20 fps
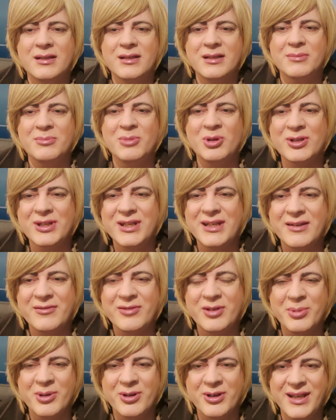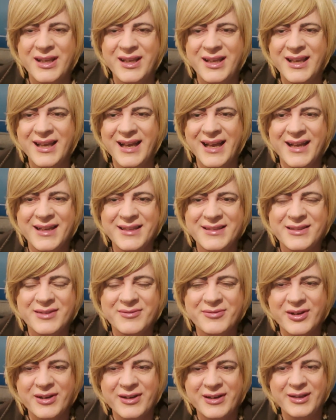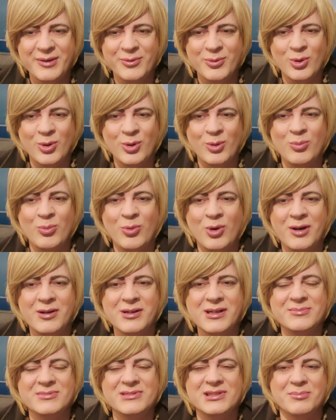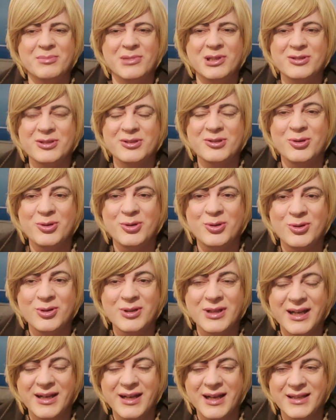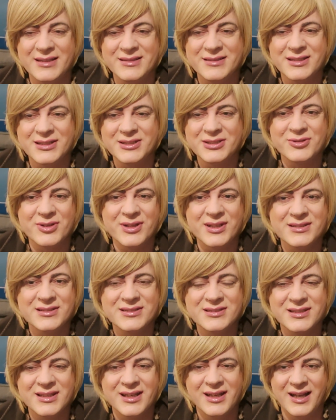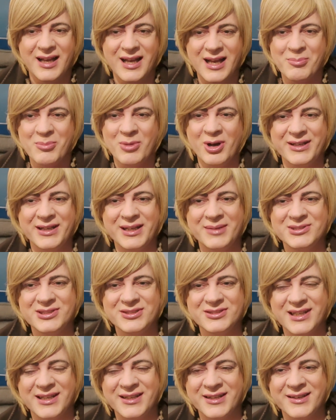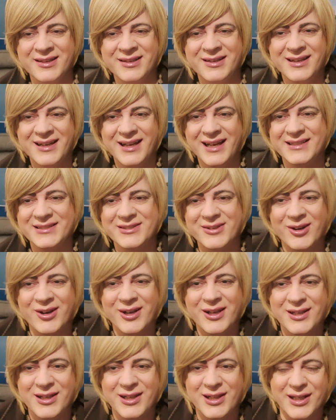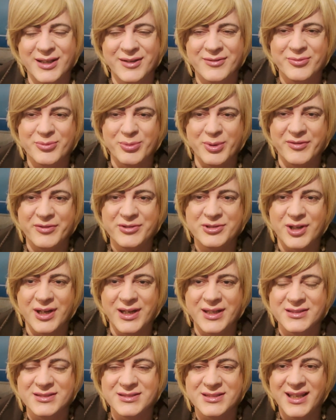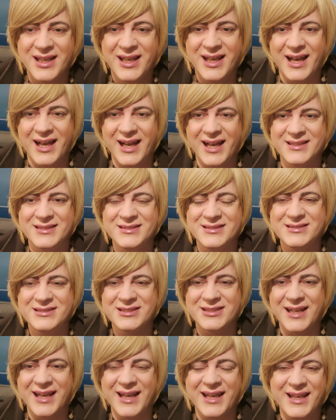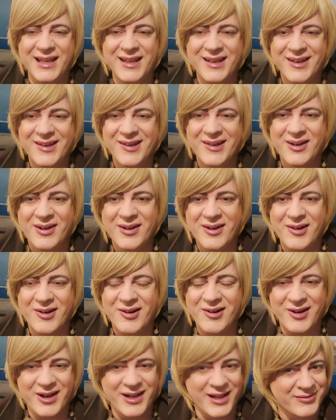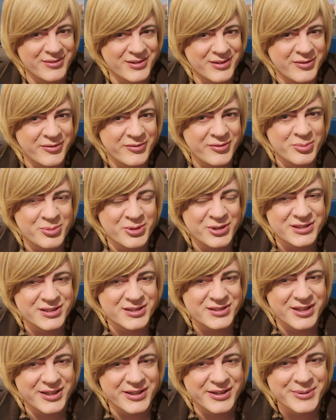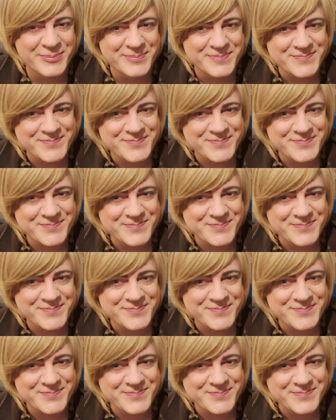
Good morning everybody and a very warm welcome to Mildenhall and Districts, and my name's Susanna and I live with trains, and today I have another footbridge to show you.